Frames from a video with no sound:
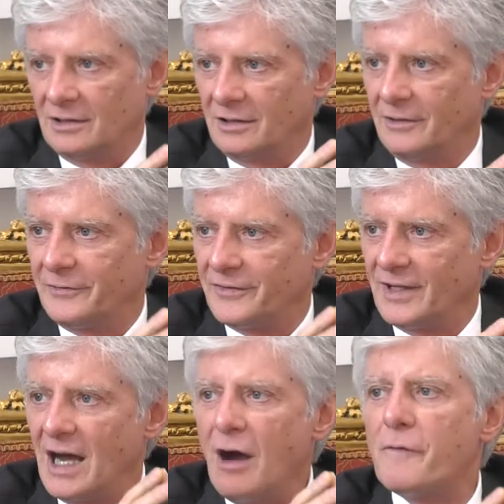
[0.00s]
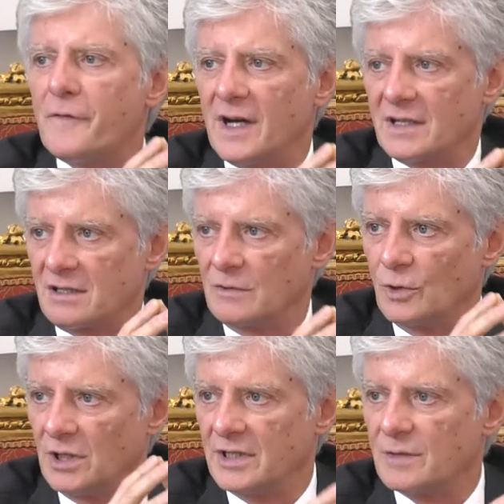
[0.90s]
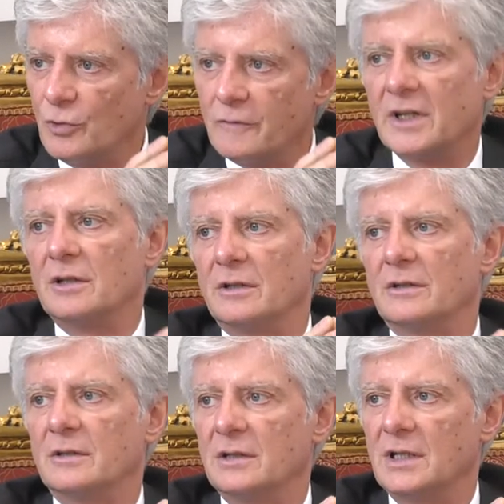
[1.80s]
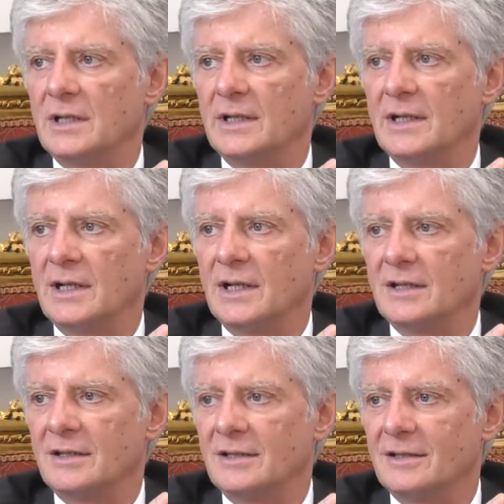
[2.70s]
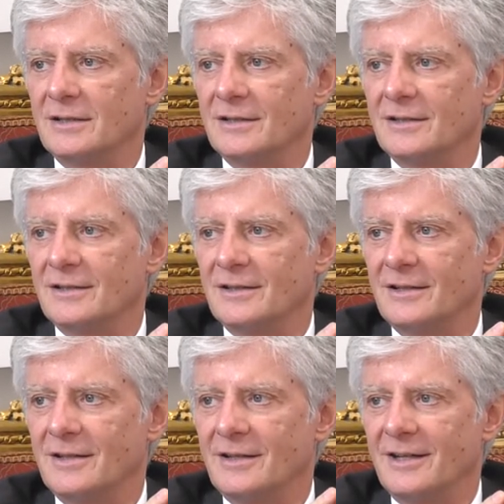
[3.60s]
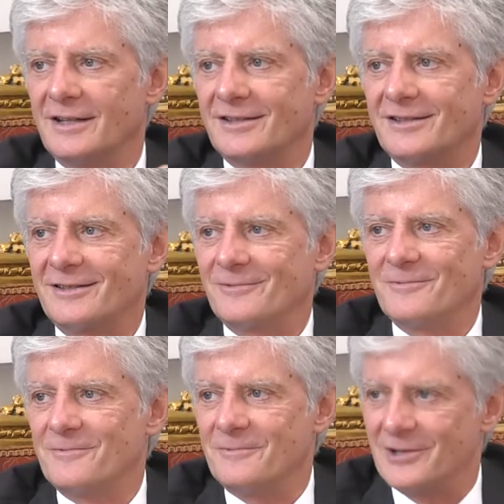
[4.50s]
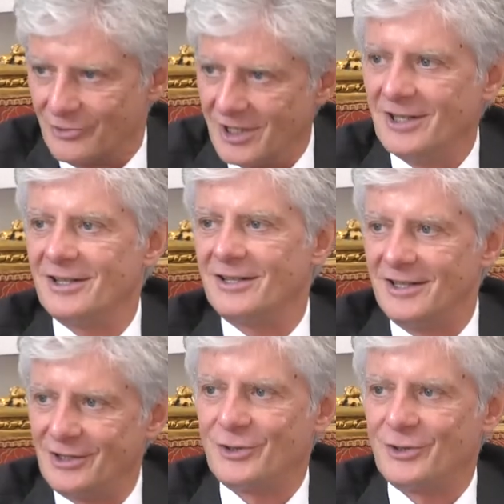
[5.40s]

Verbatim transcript: of how fast the world is moving on. And uh, hence, we really need to